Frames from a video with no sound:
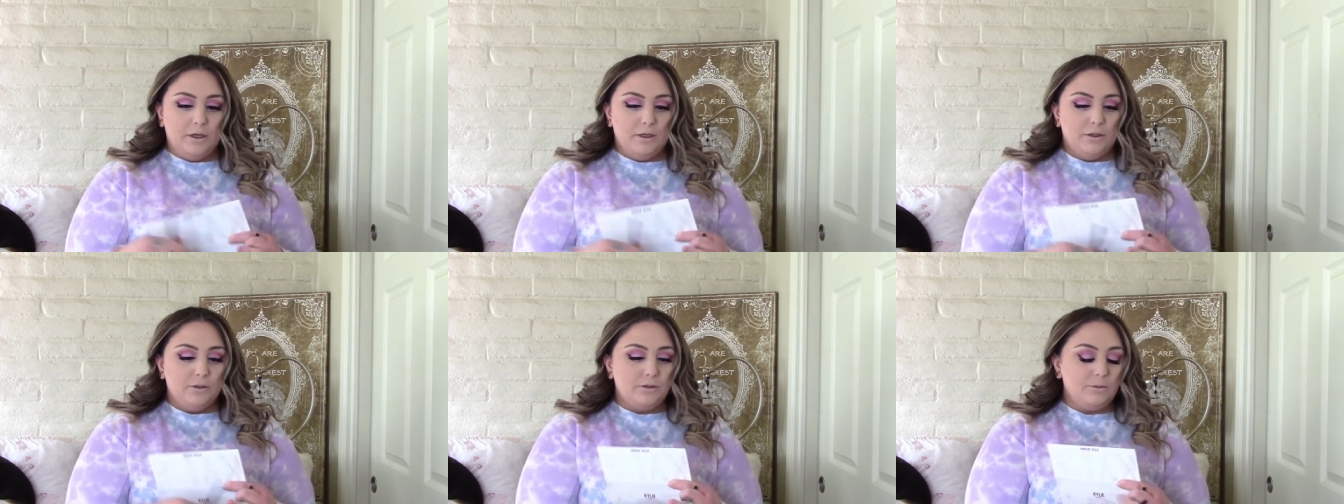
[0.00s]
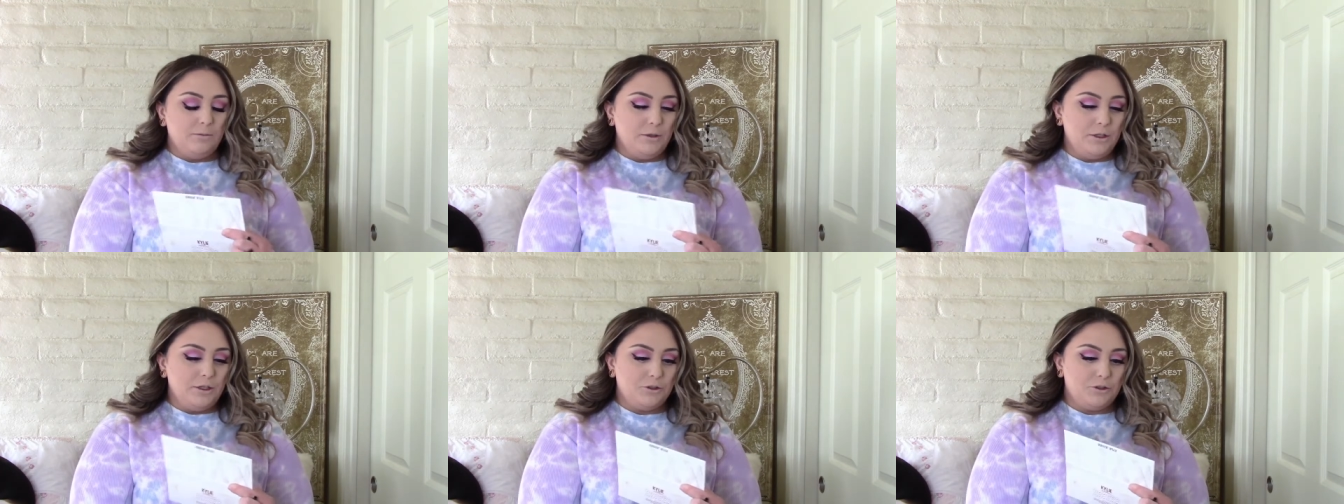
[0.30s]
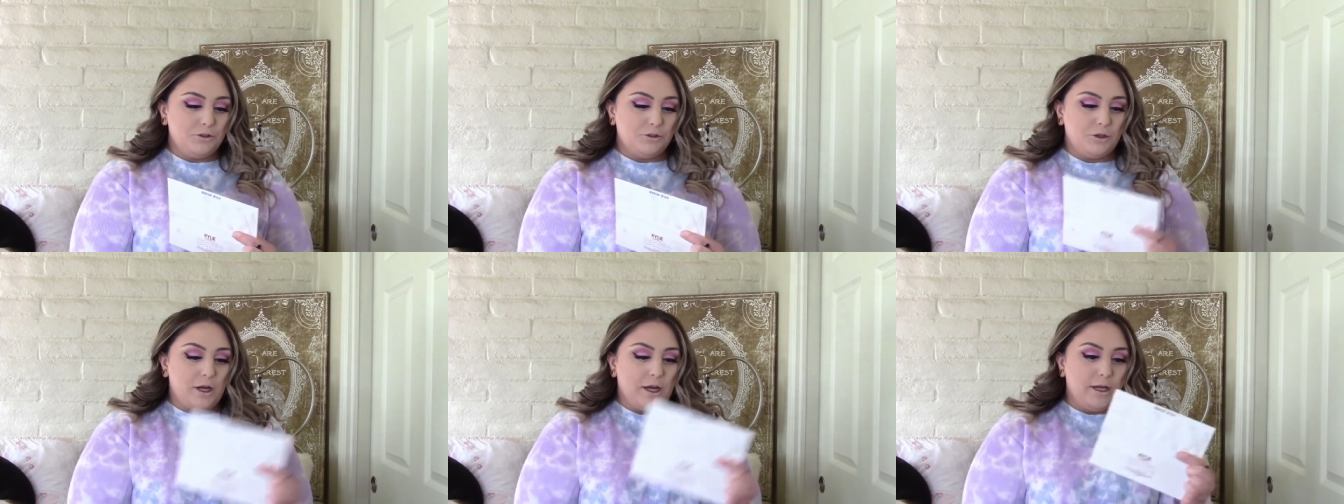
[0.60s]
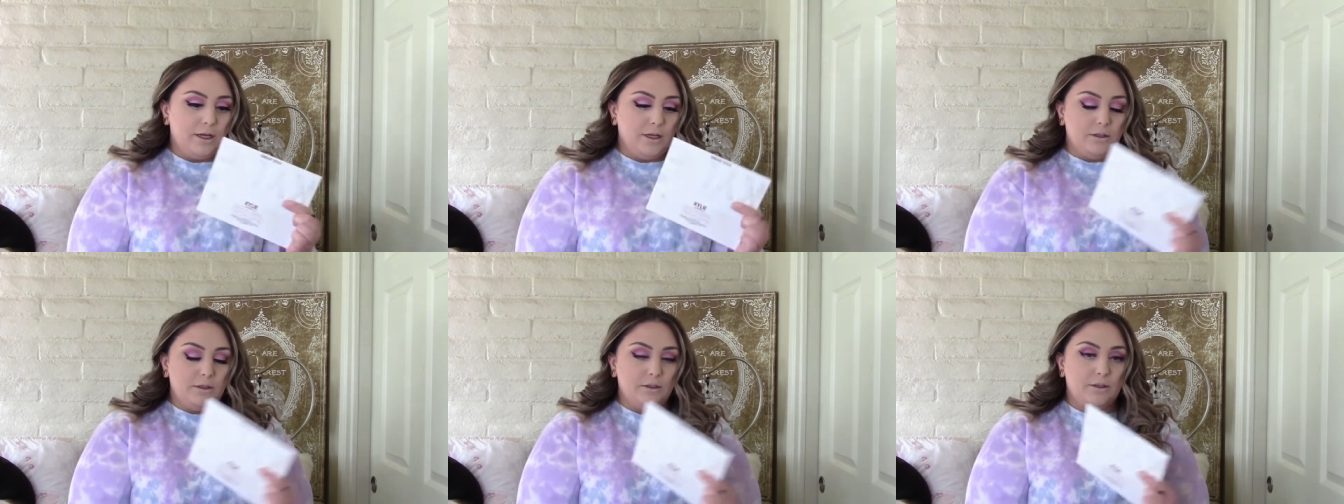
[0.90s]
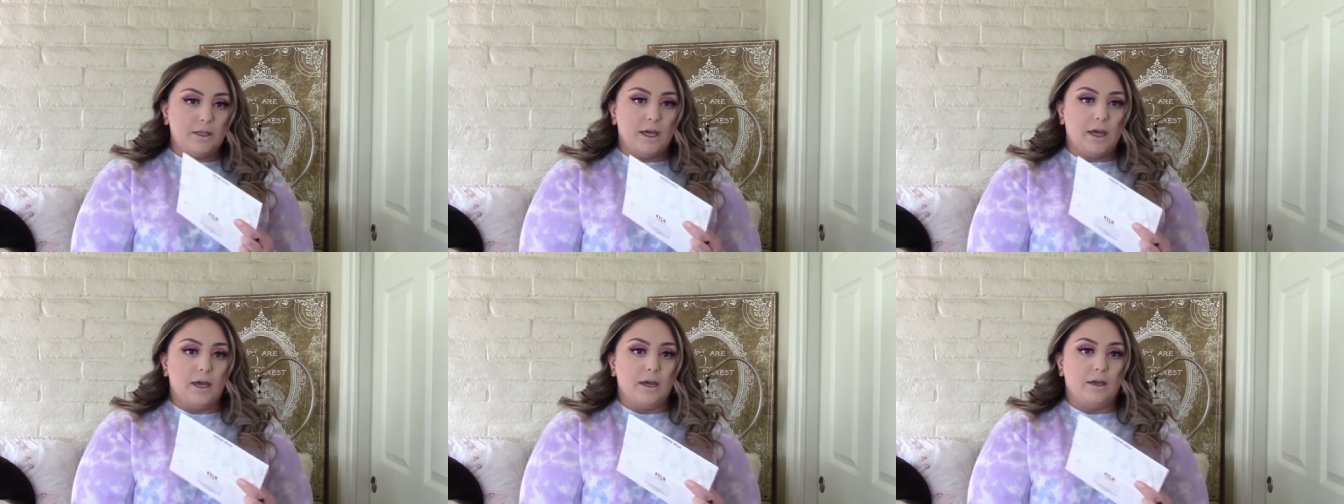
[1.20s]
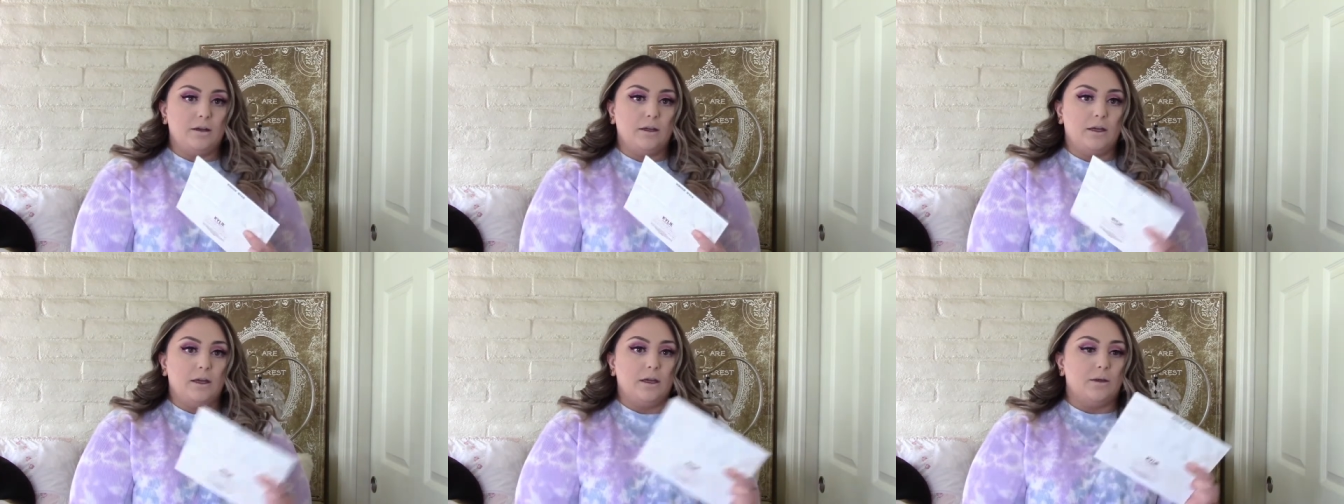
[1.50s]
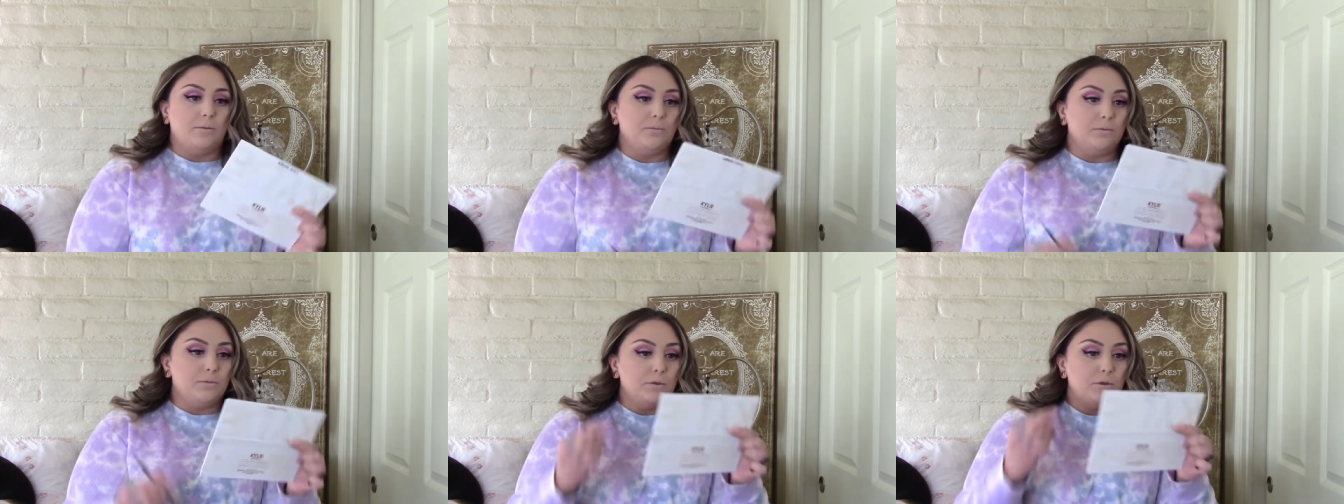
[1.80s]
So I'm gonna try to do that.
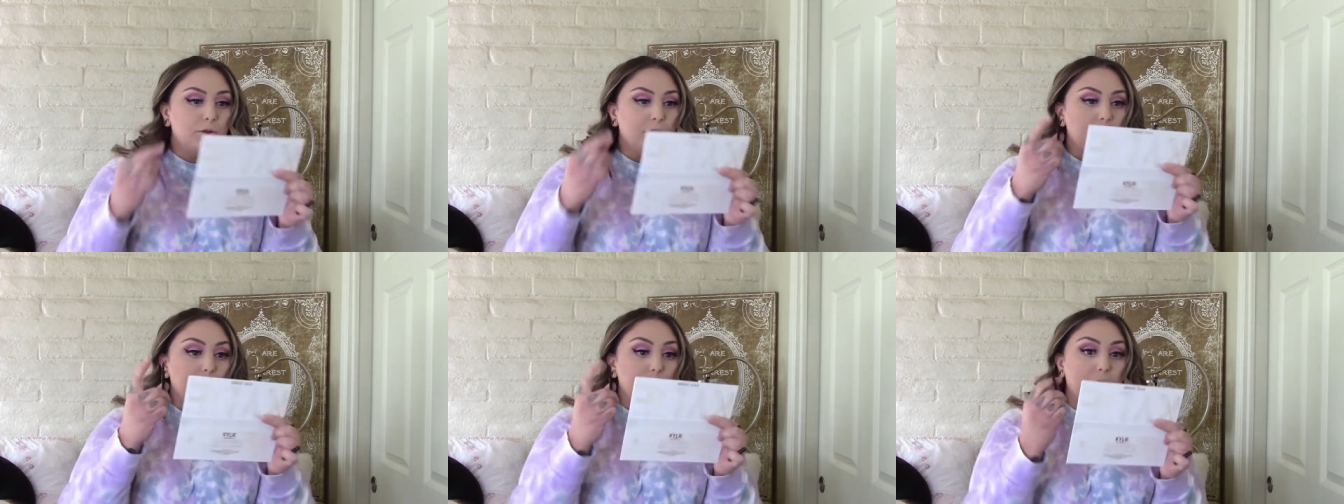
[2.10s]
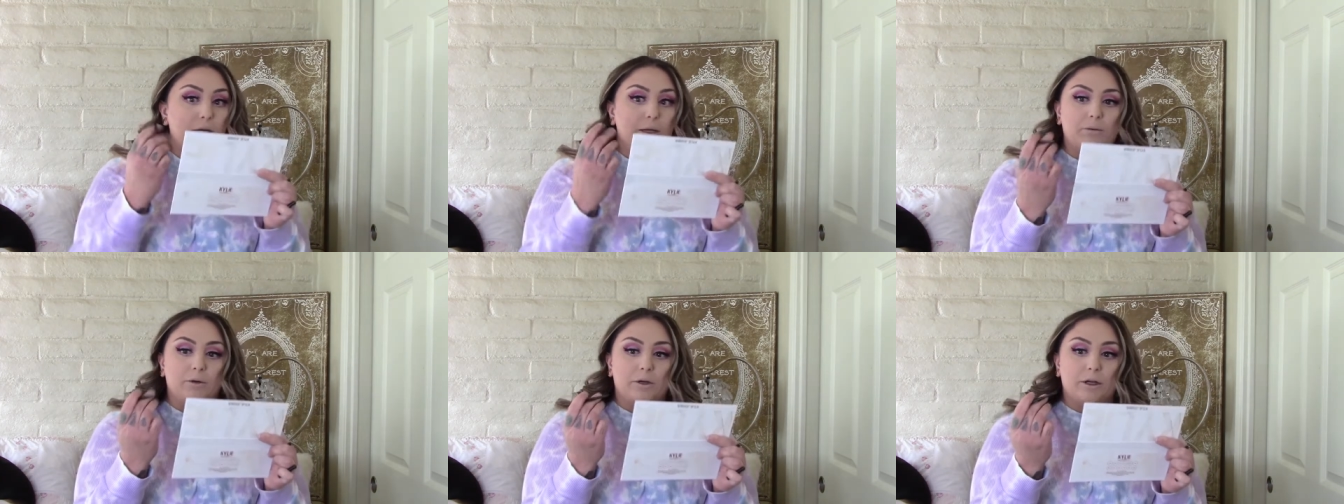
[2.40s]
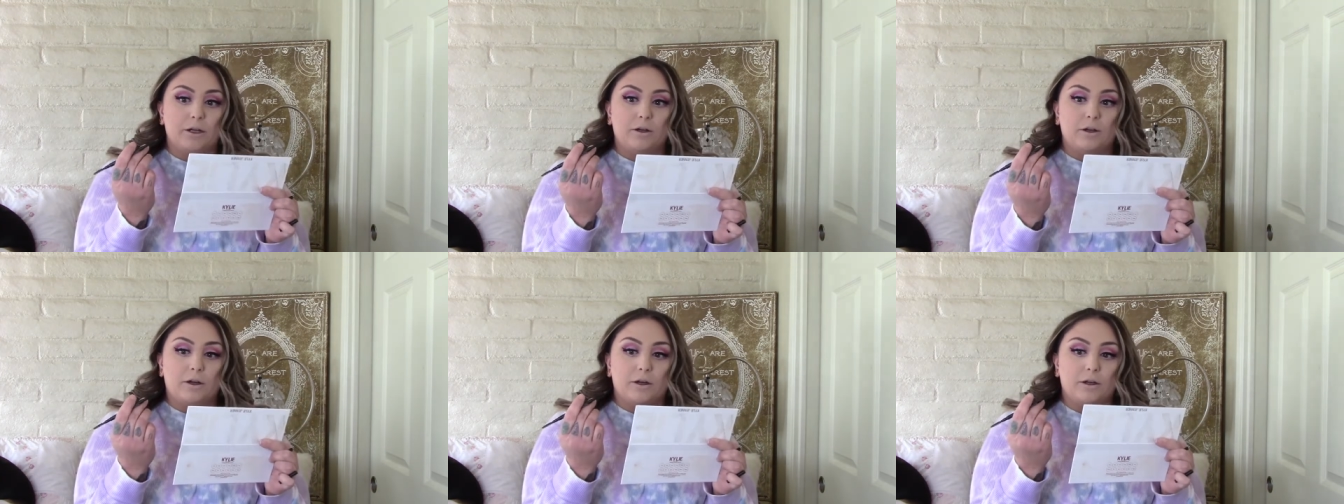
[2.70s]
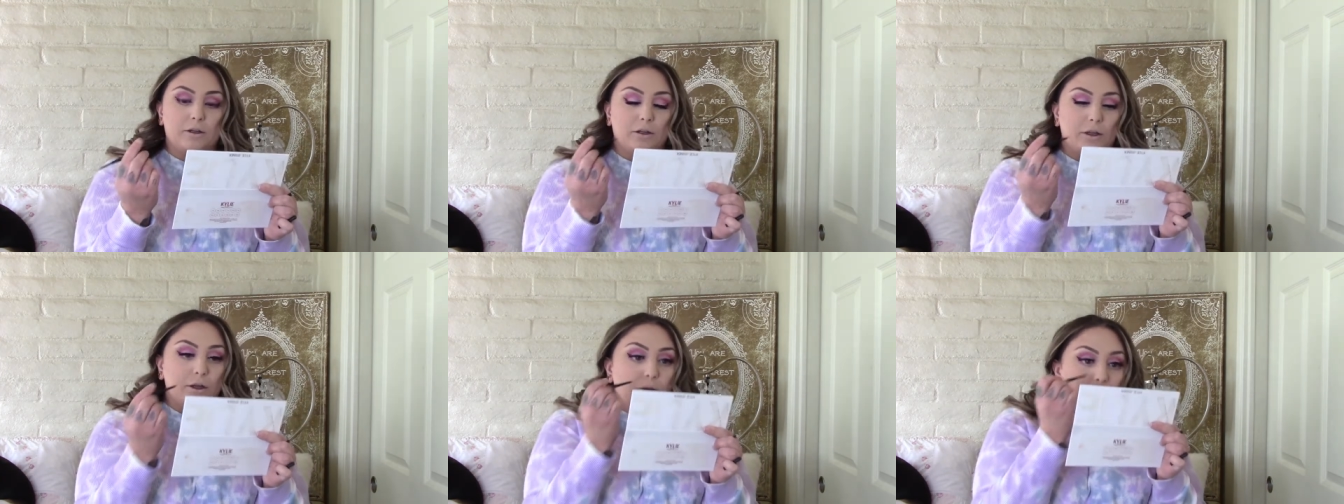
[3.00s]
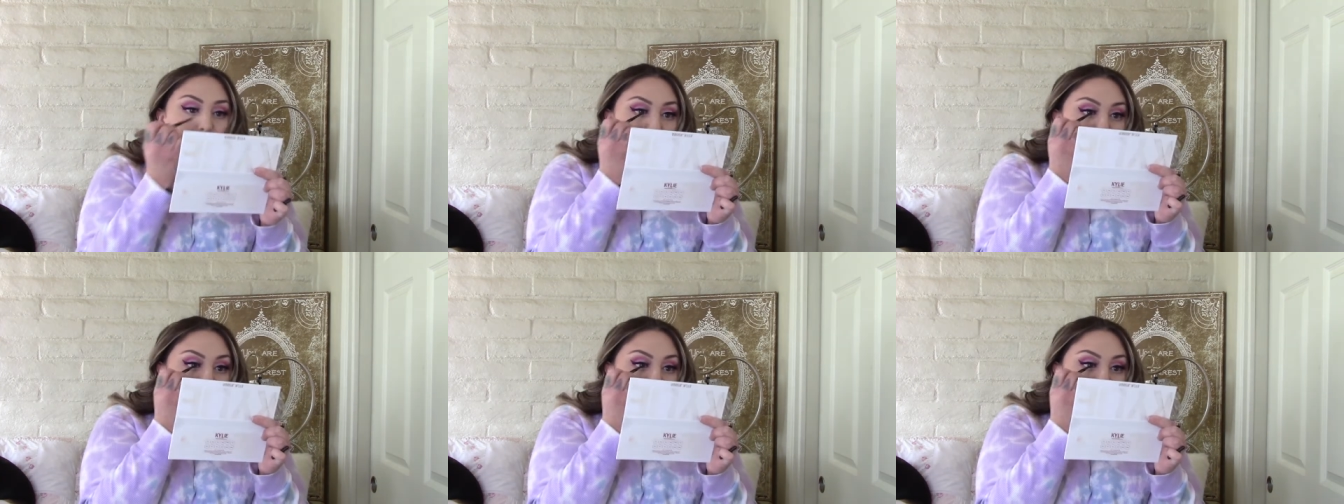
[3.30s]
They're already pretty dark though.